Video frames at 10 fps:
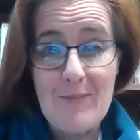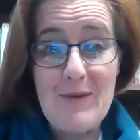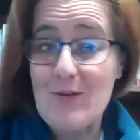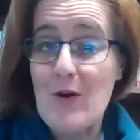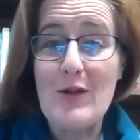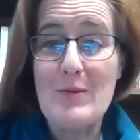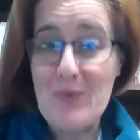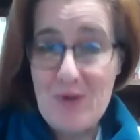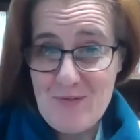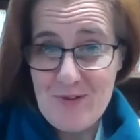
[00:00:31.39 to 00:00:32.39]
is only the
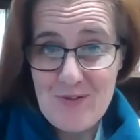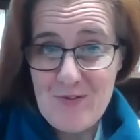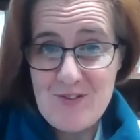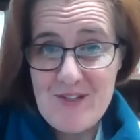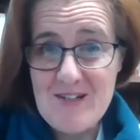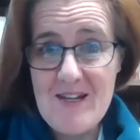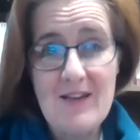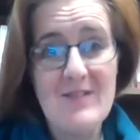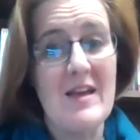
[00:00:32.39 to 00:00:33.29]
briefest of the details,